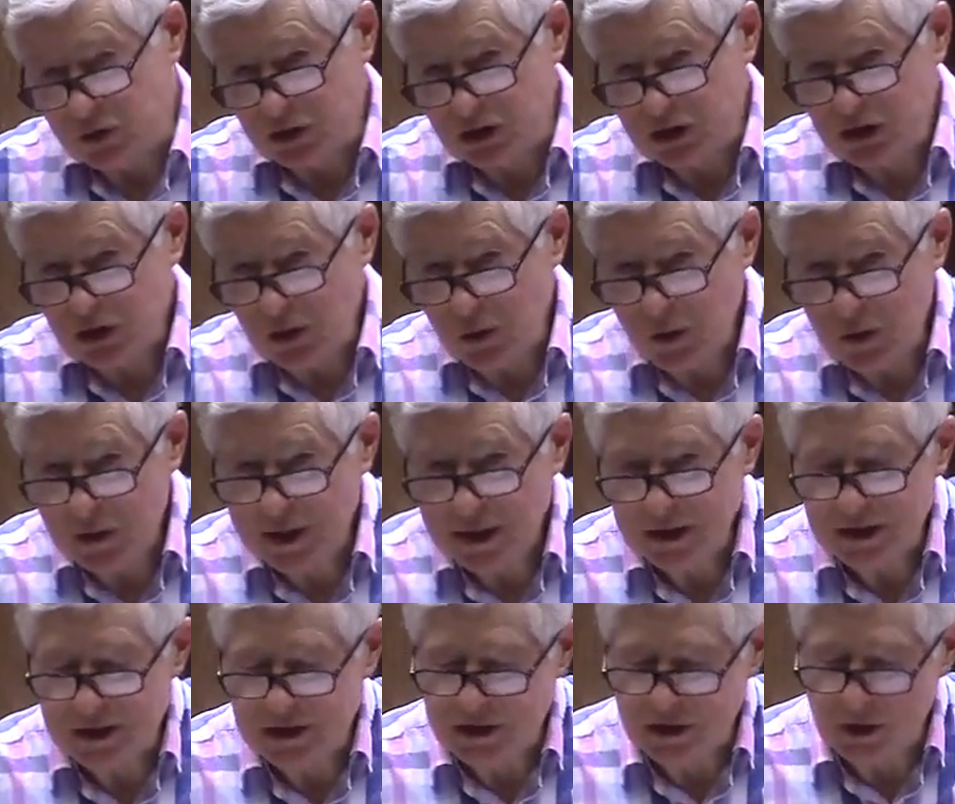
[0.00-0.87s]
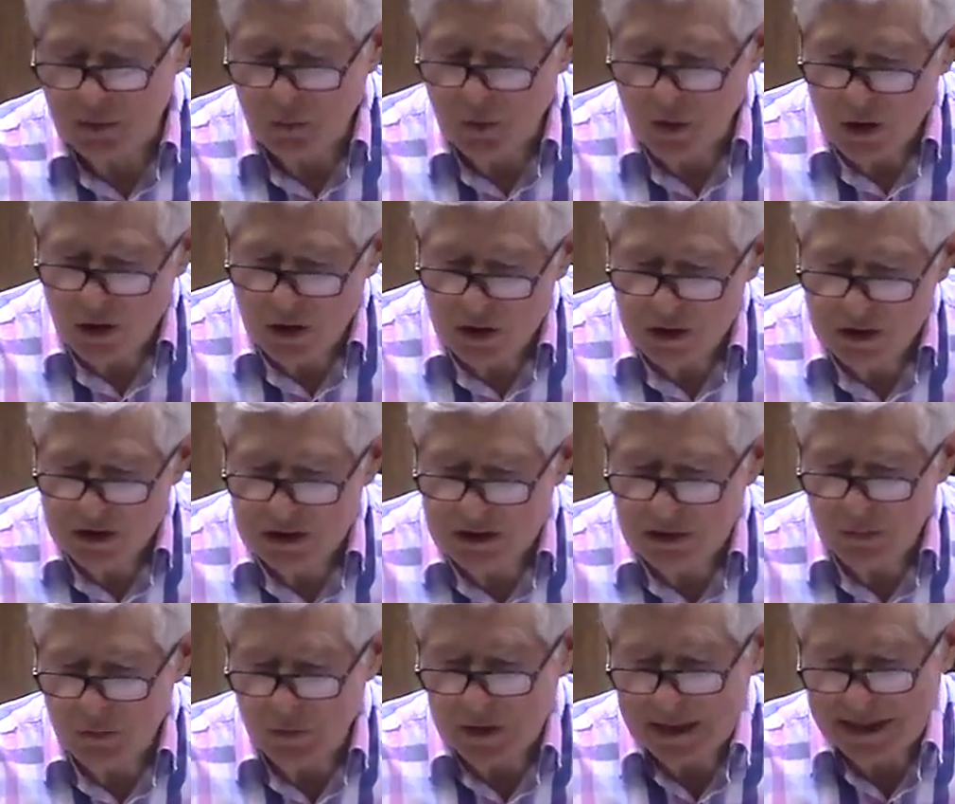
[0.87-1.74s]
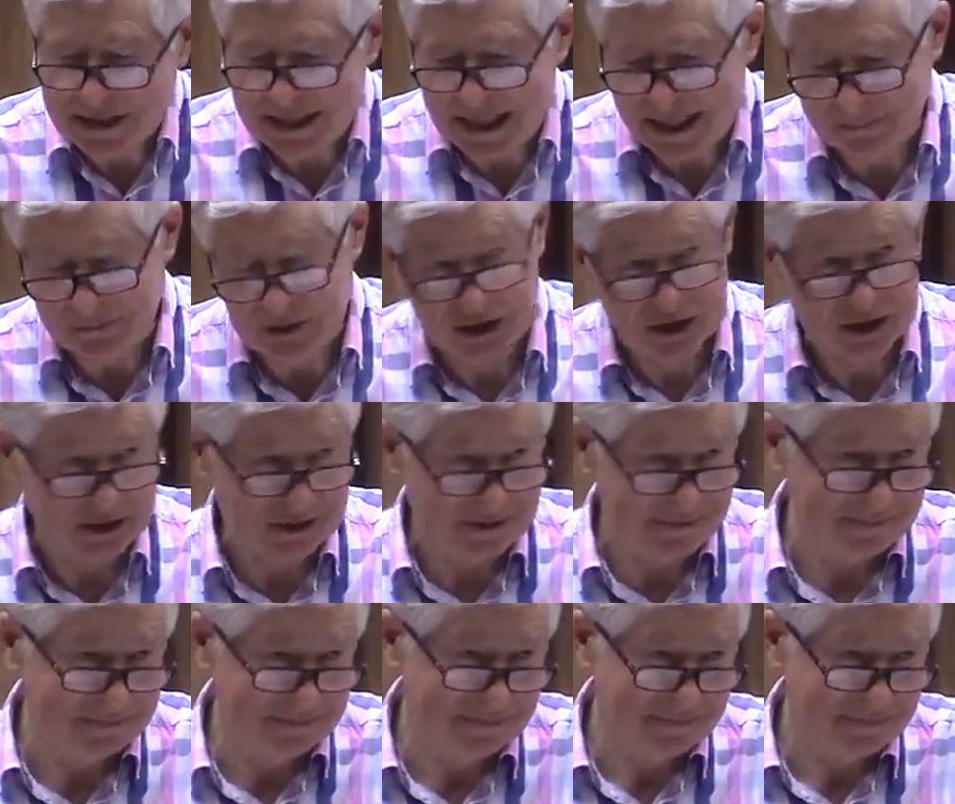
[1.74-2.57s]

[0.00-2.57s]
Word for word: story is the word redemption.